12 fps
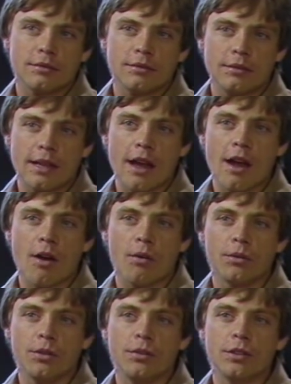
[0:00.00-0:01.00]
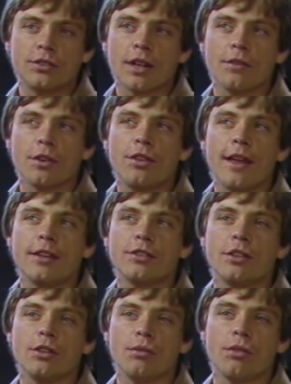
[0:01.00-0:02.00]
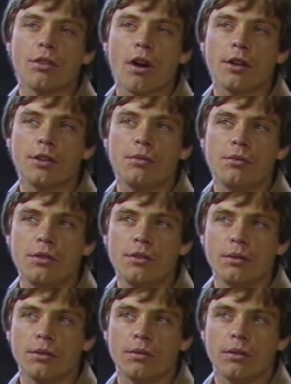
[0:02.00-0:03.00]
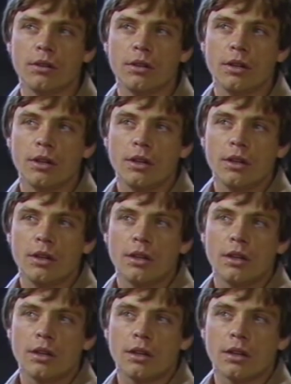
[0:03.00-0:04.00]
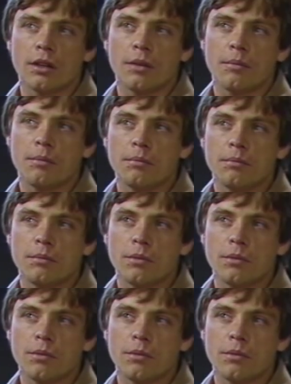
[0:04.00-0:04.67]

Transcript: now you discover things that you thought you knew um,